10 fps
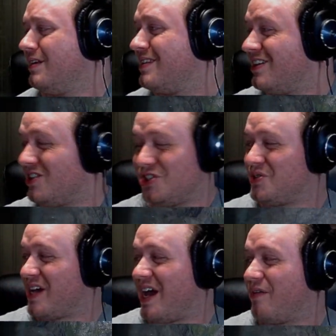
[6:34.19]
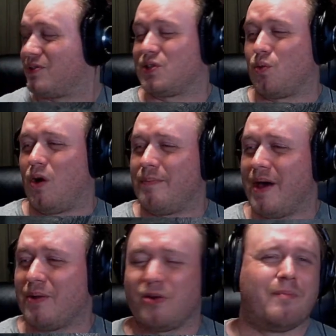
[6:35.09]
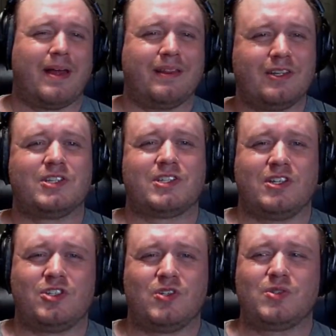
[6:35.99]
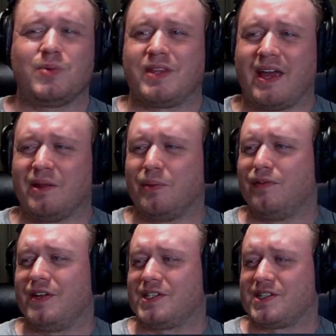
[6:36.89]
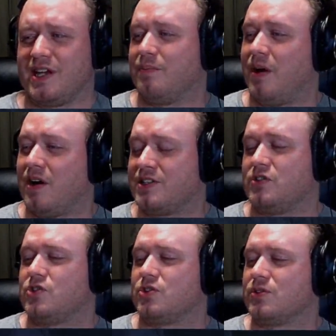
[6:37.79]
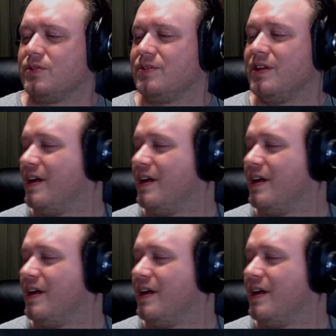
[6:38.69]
the issues I have with Squad Battle are mainly just issues with the Halo Infinite sandbox in general,